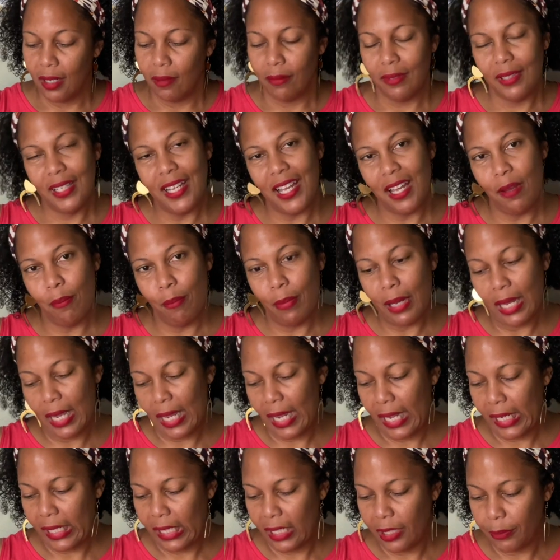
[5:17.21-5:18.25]
Not
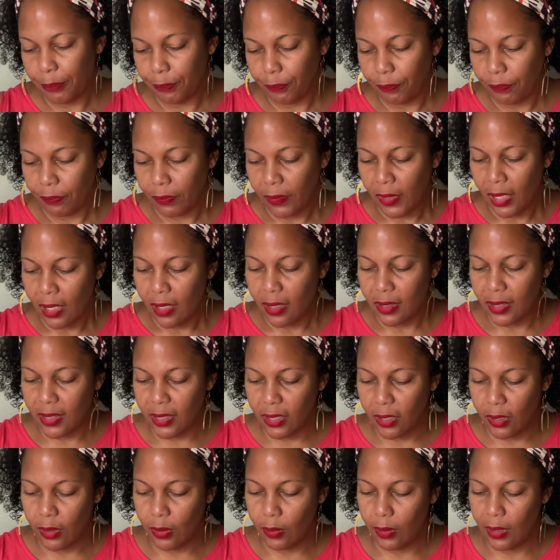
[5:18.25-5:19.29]
buying it.
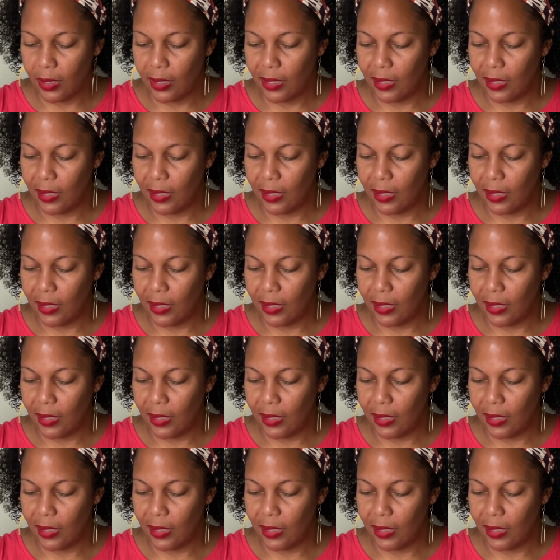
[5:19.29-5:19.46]
So,